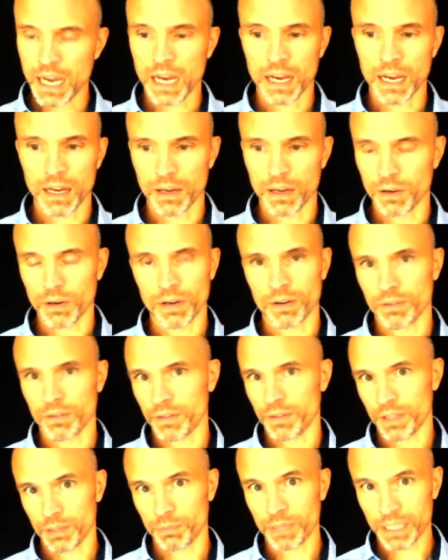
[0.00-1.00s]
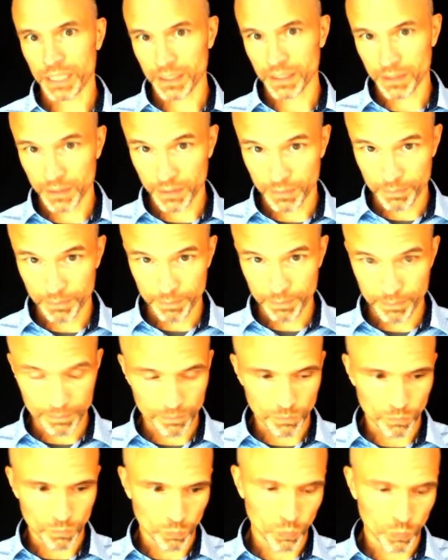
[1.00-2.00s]
a written
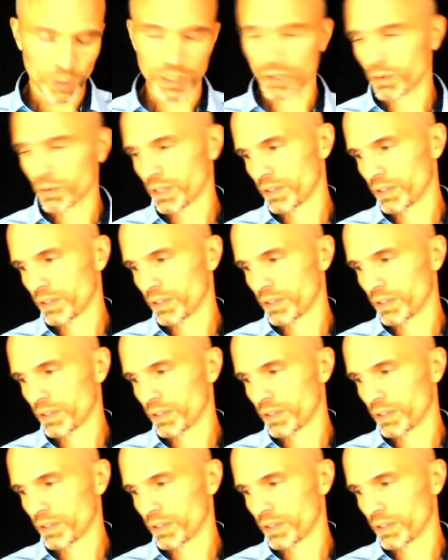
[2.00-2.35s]
work,